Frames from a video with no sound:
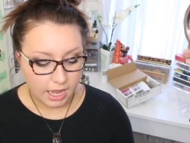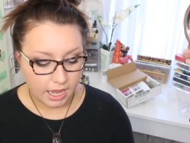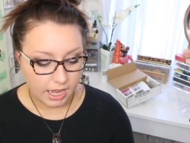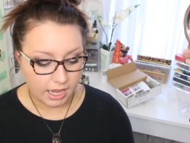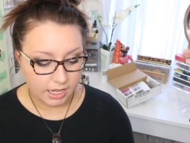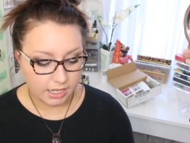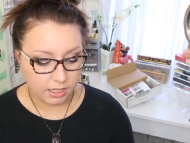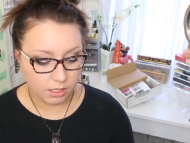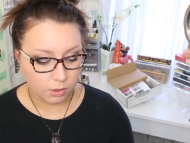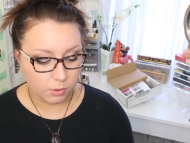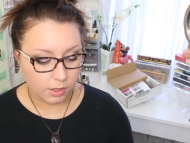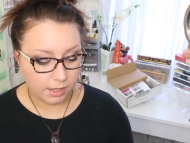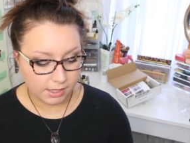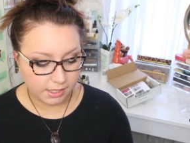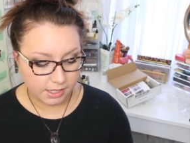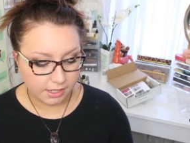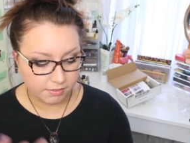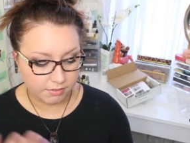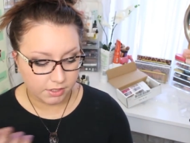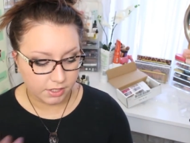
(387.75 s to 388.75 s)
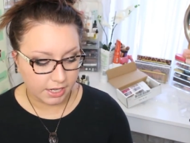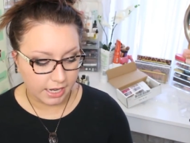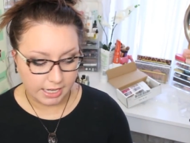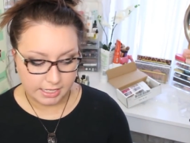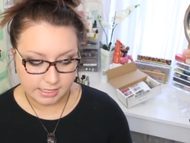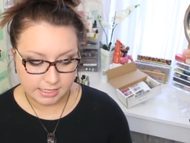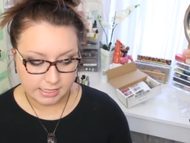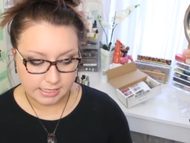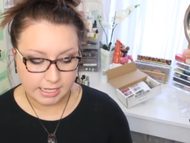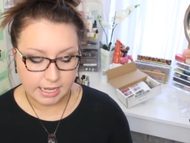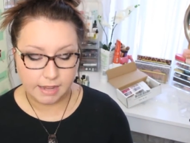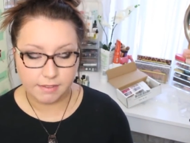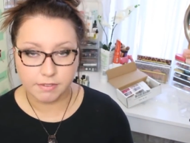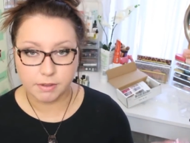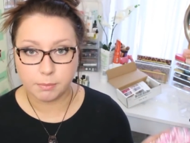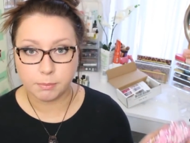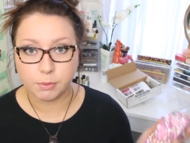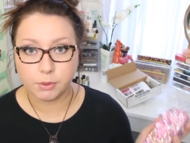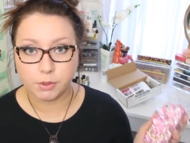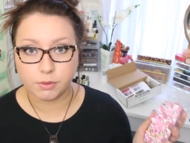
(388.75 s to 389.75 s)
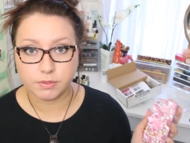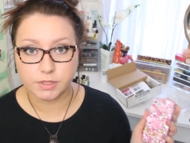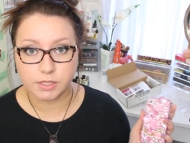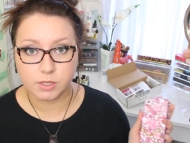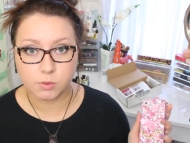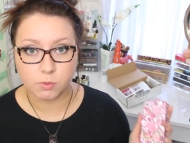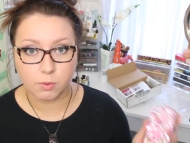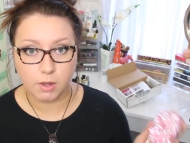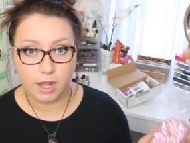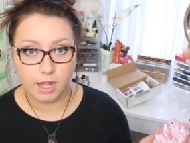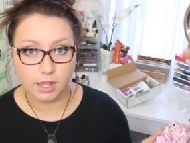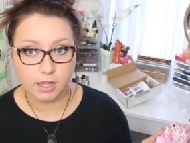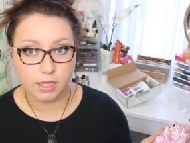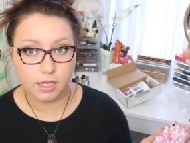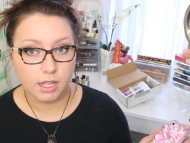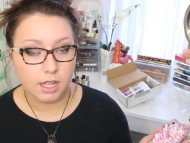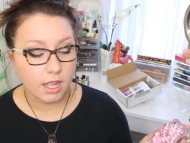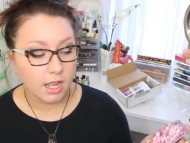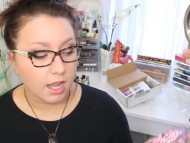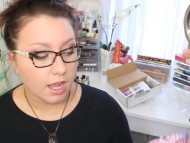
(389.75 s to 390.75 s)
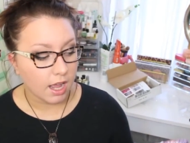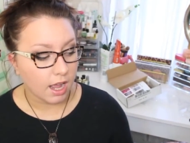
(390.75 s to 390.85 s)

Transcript: and the quality of their cases have improved as well.